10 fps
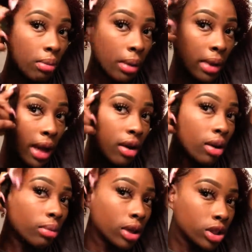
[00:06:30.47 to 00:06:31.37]
my black
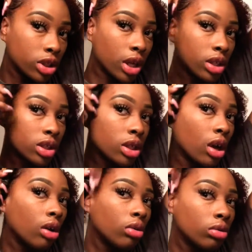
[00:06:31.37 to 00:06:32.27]
girl brush, I just
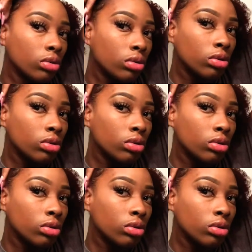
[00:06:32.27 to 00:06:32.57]
go